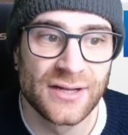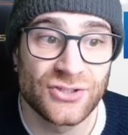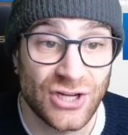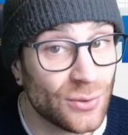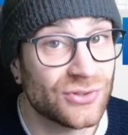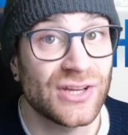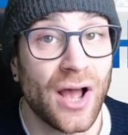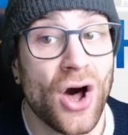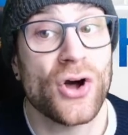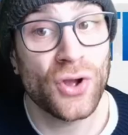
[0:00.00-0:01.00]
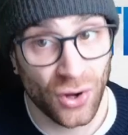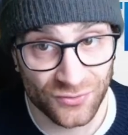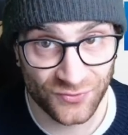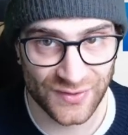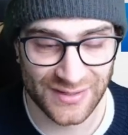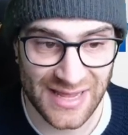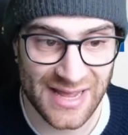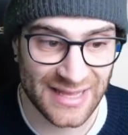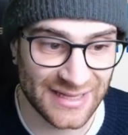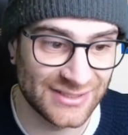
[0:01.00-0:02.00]
Chelsea are confident
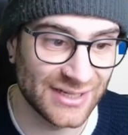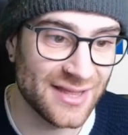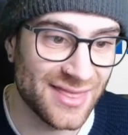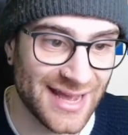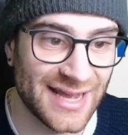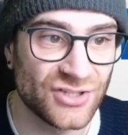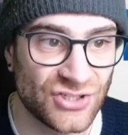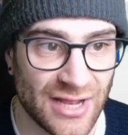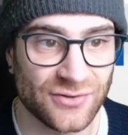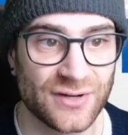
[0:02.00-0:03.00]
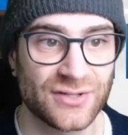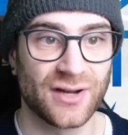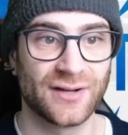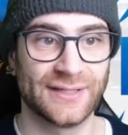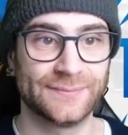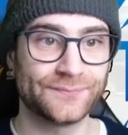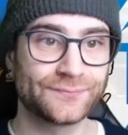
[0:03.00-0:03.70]
they're getting their January target